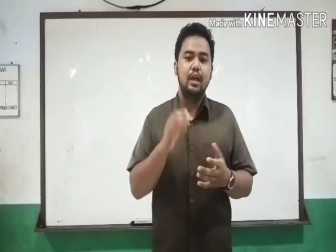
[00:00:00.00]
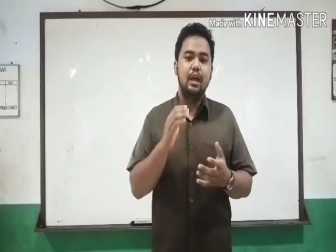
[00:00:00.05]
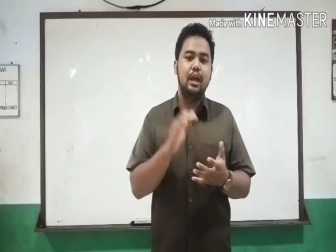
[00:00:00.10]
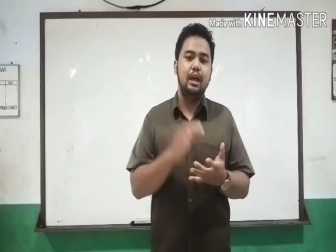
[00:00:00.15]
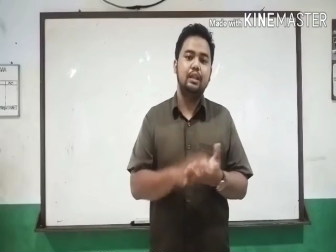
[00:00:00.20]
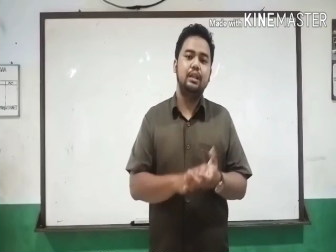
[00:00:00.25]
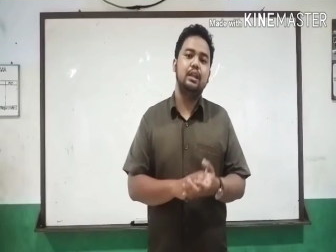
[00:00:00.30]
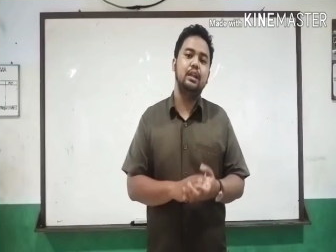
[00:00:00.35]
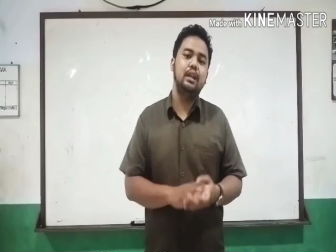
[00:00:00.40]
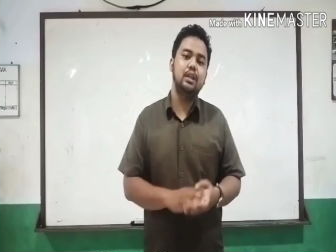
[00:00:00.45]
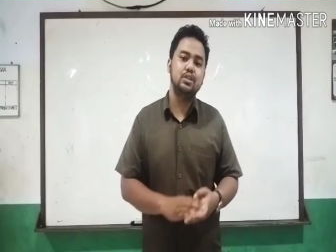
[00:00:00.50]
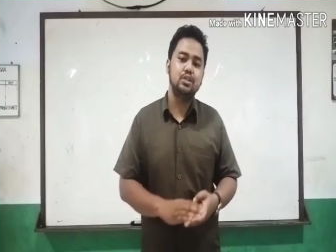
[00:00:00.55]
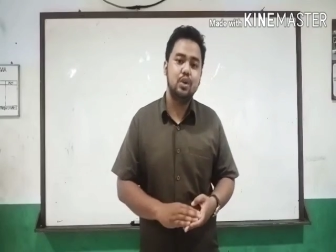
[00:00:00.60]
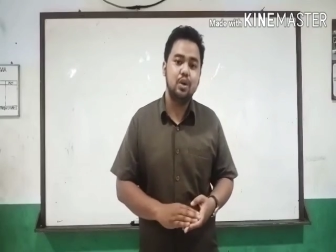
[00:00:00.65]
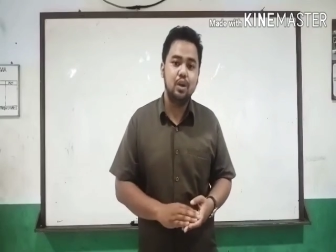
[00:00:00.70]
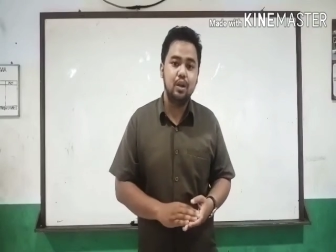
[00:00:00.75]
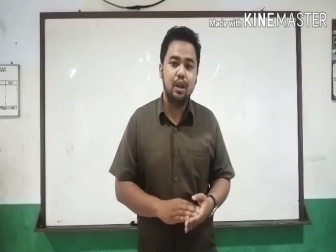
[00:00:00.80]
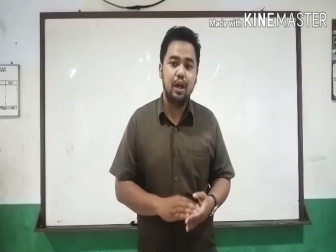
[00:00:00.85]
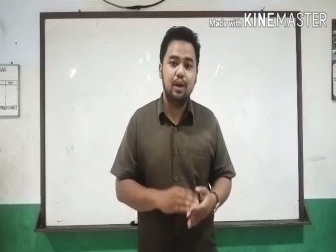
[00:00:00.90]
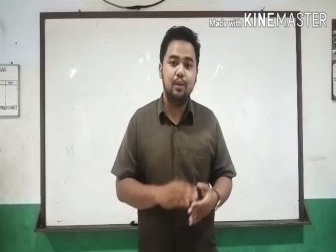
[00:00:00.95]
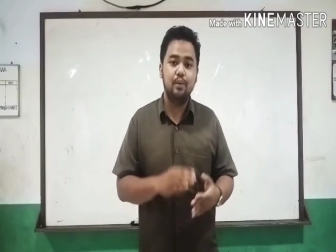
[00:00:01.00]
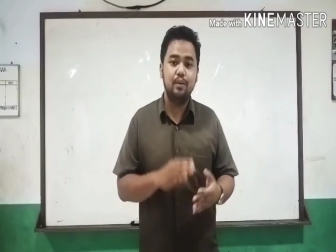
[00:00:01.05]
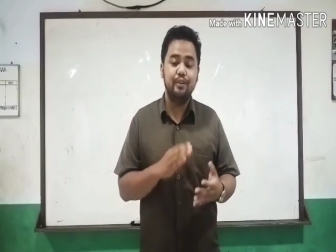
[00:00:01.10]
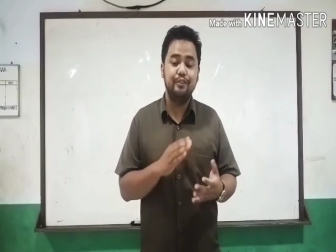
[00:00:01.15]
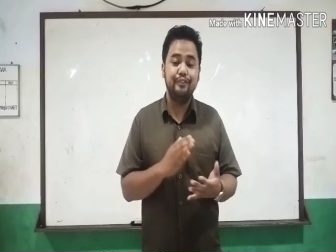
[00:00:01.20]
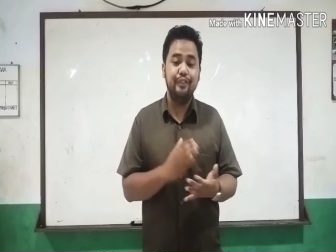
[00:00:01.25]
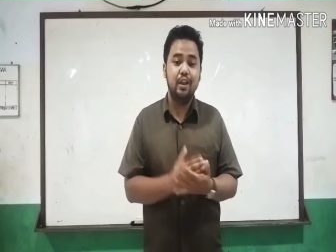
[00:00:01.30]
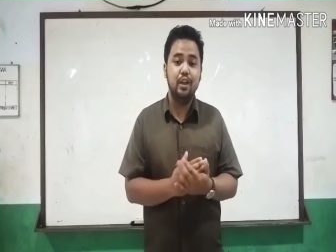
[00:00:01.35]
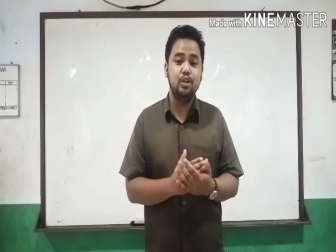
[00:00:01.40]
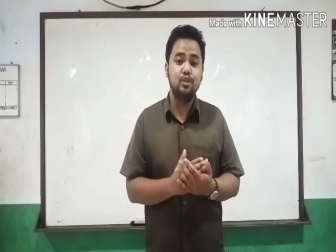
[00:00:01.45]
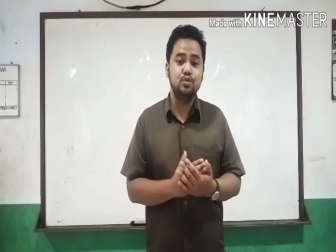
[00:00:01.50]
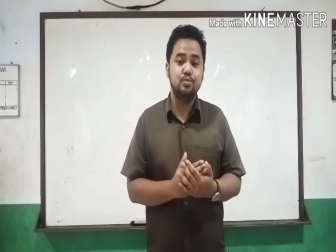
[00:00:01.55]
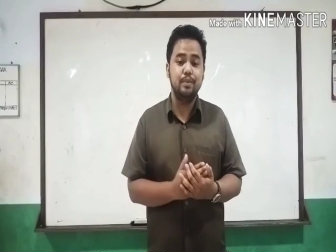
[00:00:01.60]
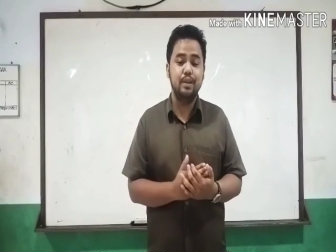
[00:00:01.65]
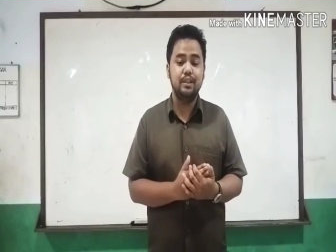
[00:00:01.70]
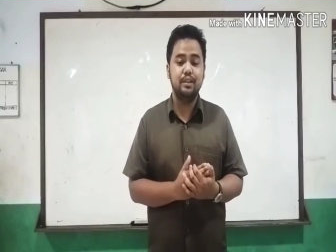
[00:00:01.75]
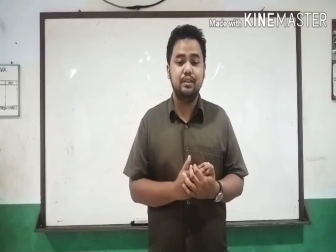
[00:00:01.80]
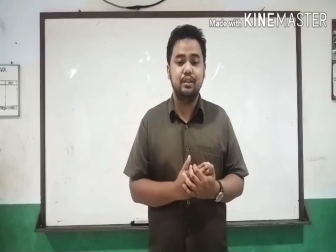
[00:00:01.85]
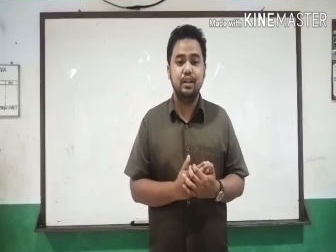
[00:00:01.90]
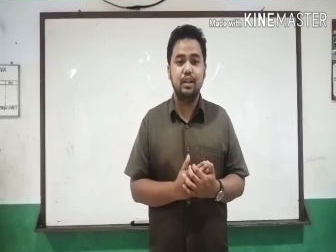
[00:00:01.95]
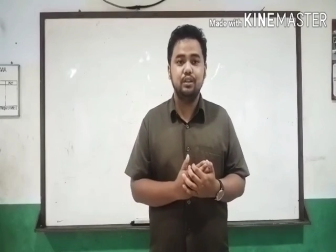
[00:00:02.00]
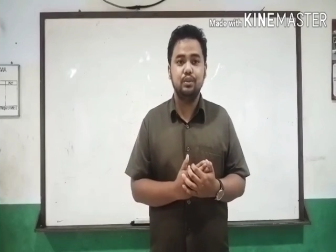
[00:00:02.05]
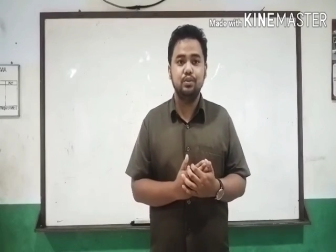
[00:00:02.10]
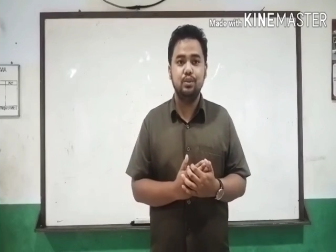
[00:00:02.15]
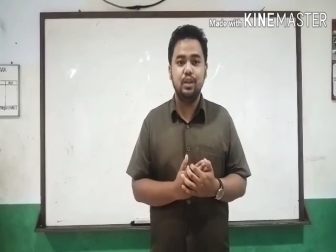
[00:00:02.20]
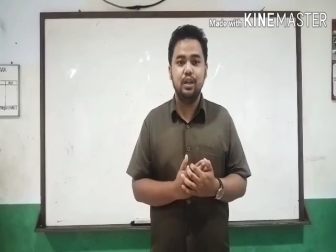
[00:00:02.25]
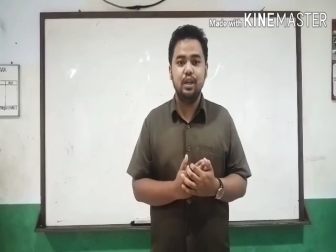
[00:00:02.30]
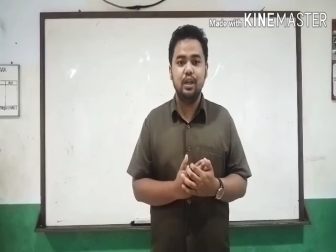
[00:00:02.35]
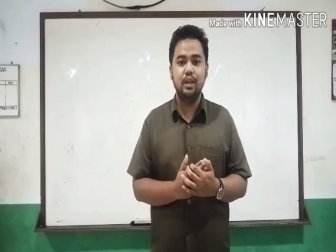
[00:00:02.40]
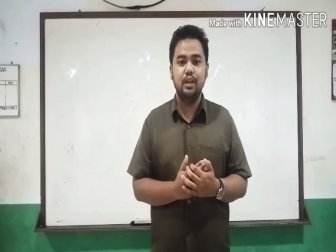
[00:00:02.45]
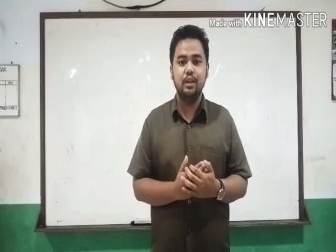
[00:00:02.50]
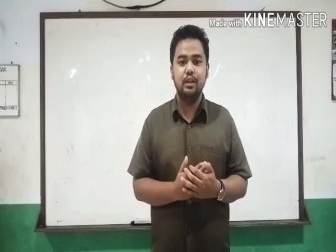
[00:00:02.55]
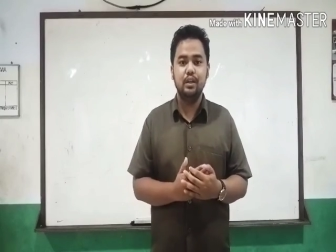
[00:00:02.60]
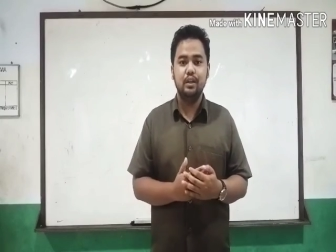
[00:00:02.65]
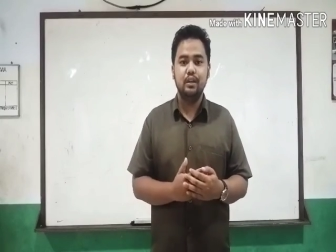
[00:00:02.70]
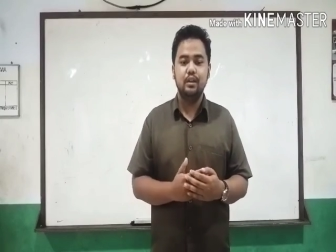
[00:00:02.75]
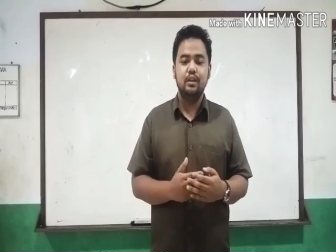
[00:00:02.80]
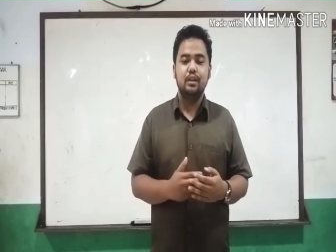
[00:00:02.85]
I think that's all our values material today.